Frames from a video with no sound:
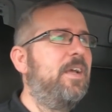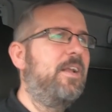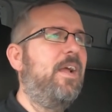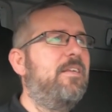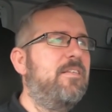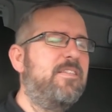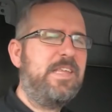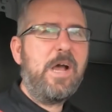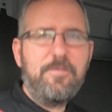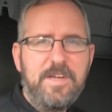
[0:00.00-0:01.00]
collecting
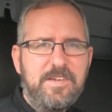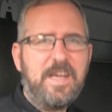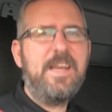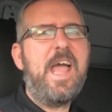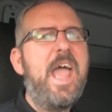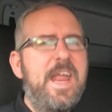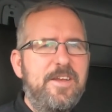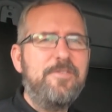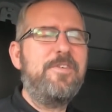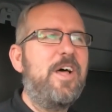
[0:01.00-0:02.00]
salvage and
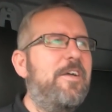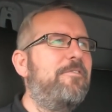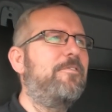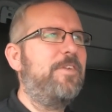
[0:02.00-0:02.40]
end-of-life